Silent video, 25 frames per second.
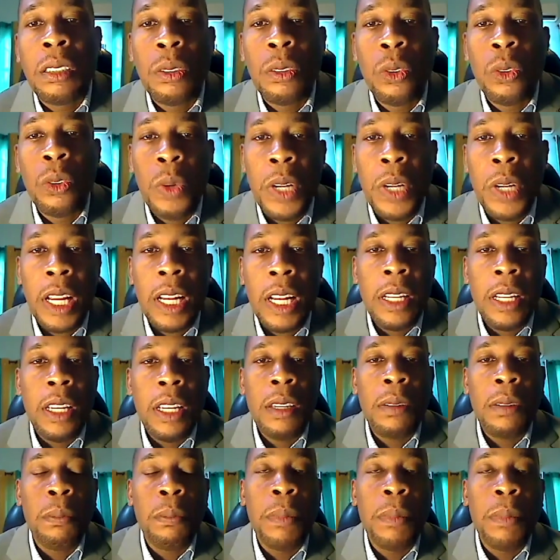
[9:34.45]

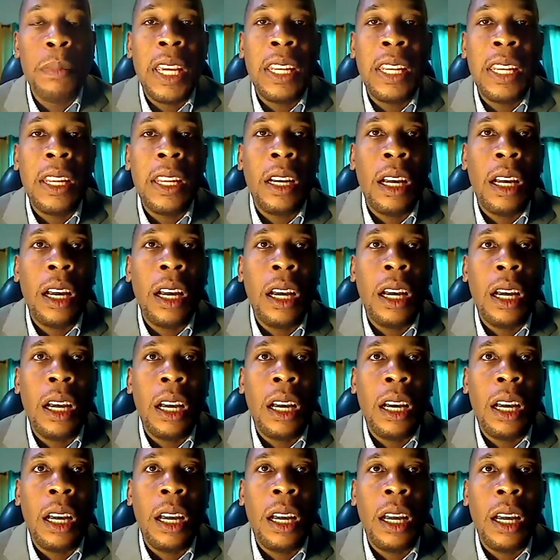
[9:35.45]
really made, a, a,
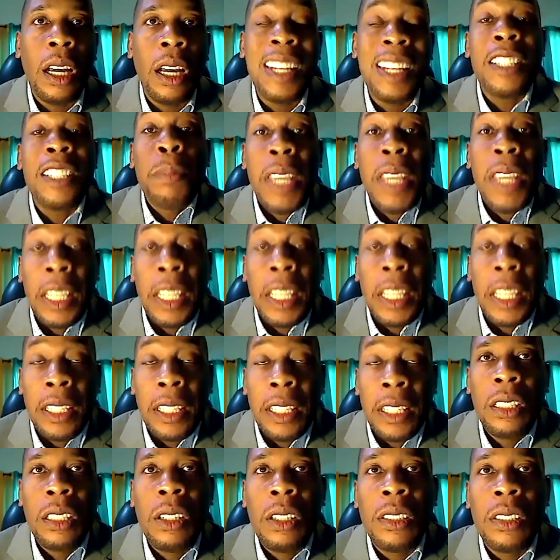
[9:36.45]
a, and is making,
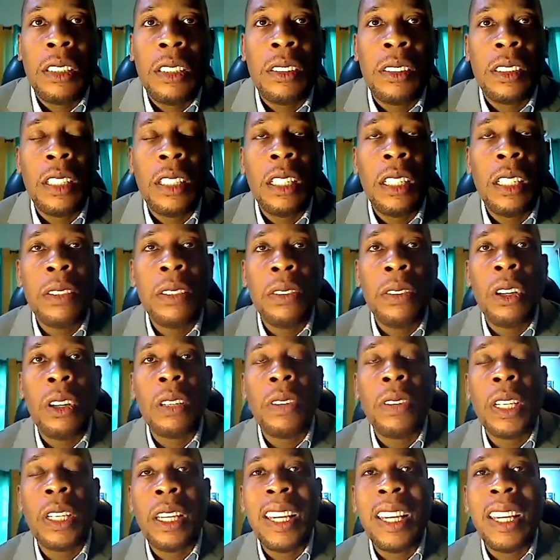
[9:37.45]
because it's still evolving,